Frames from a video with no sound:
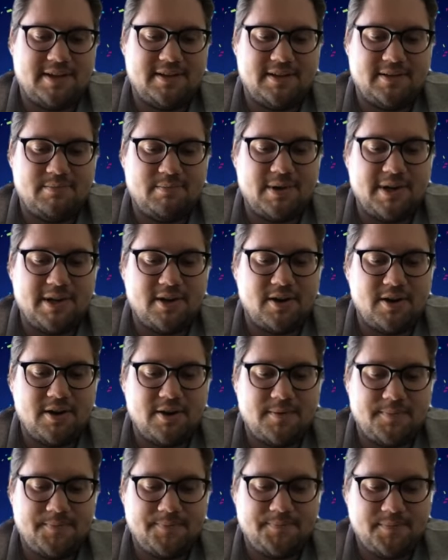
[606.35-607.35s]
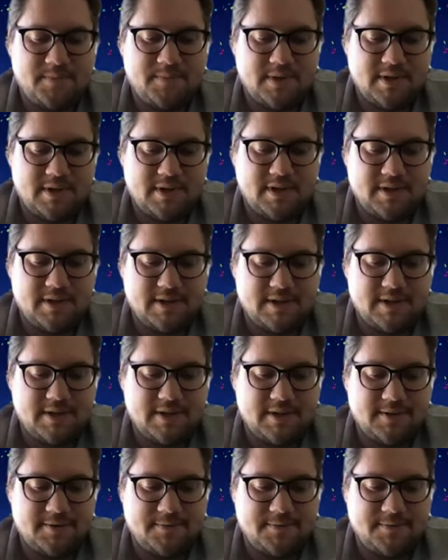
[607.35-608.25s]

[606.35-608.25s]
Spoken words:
the better, I think.